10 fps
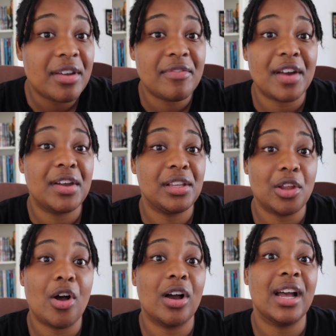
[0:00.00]
very
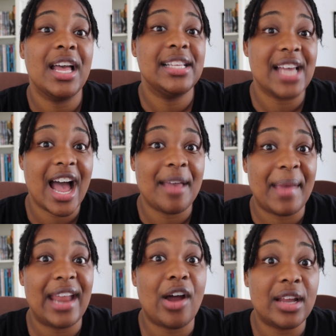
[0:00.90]
long time.
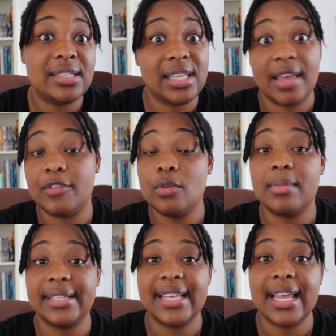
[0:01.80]
And honestly, if you
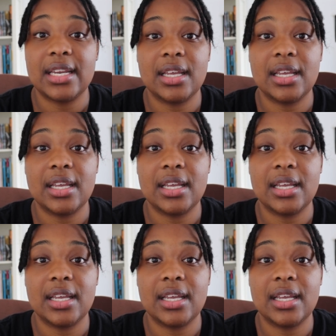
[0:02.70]
miss it,